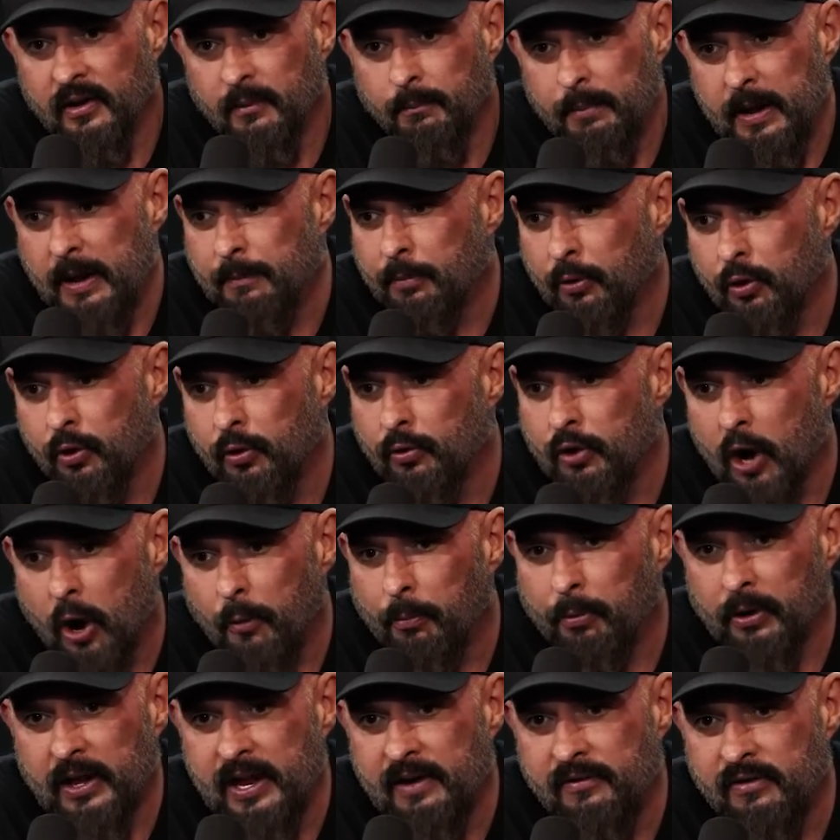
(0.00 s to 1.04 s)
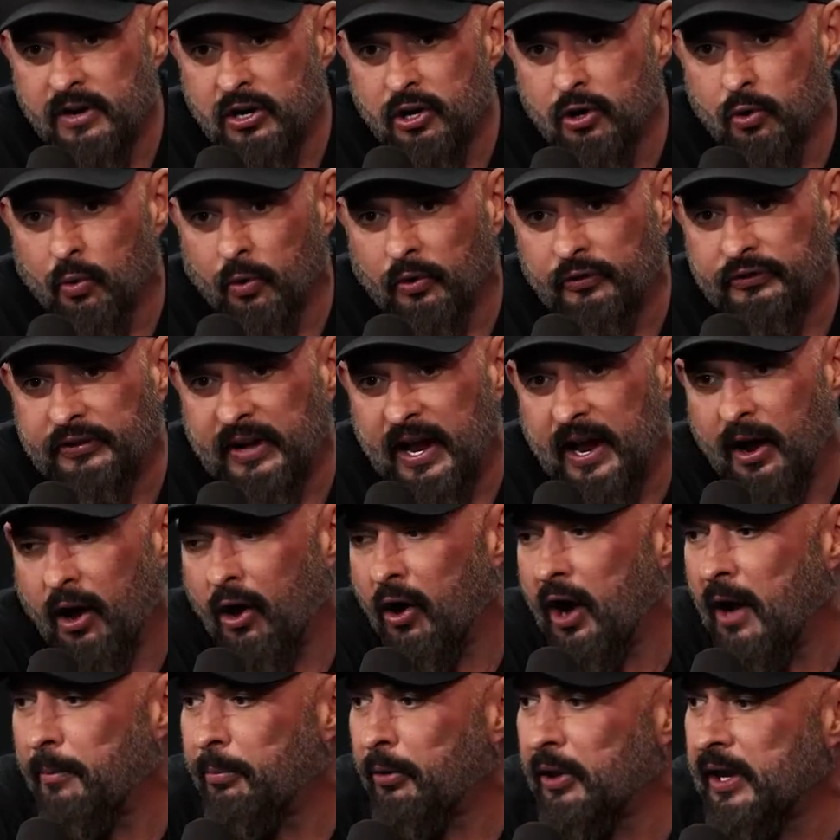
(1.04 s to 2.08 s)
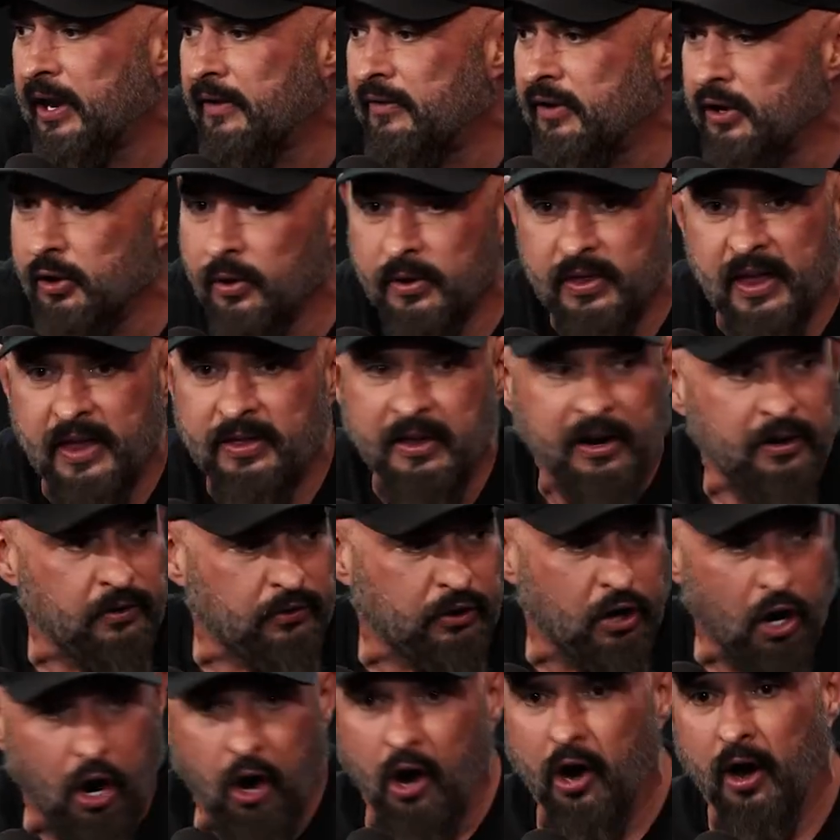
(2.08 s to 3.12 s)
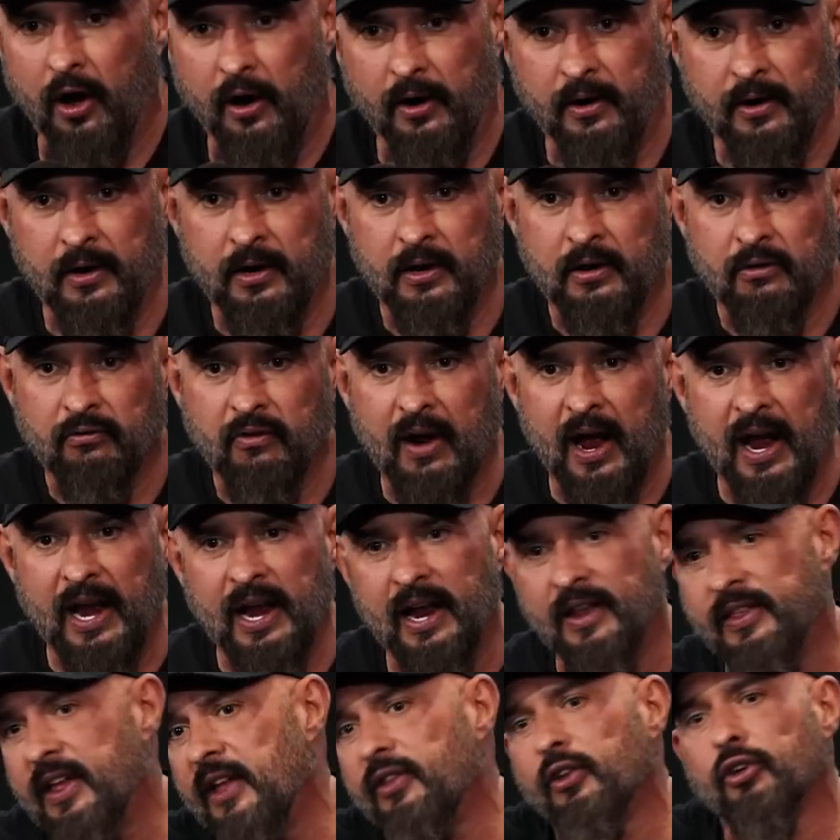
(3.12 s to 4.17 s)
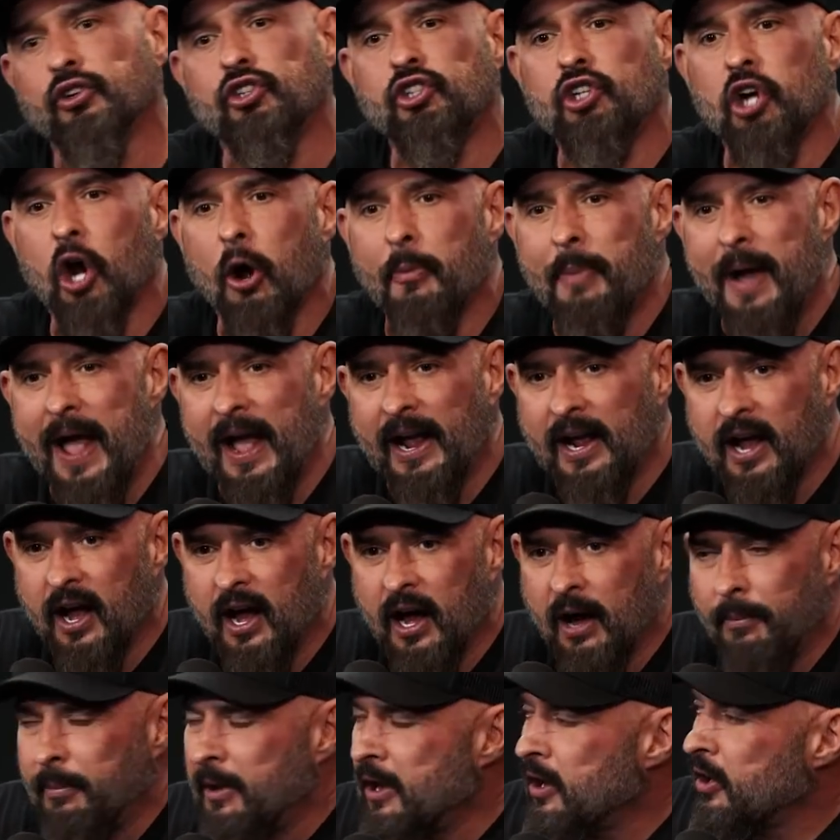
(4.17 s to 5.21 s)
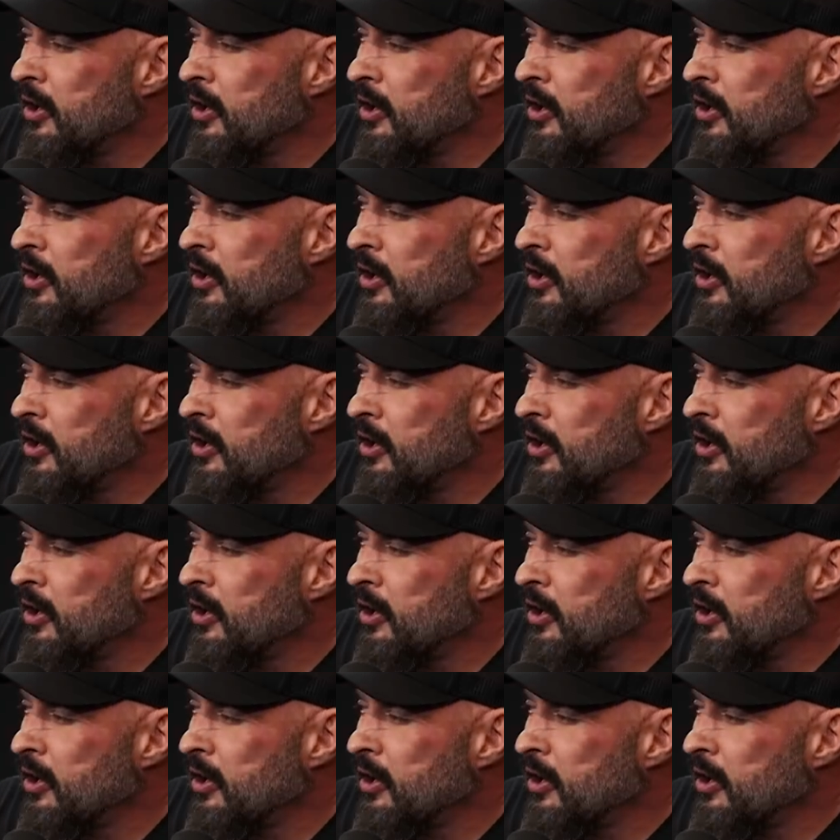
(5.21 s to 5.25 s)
People who don't believe in you will say, "Oh, I believe in you," and then they're gone, yeah. right? And then they'll show back up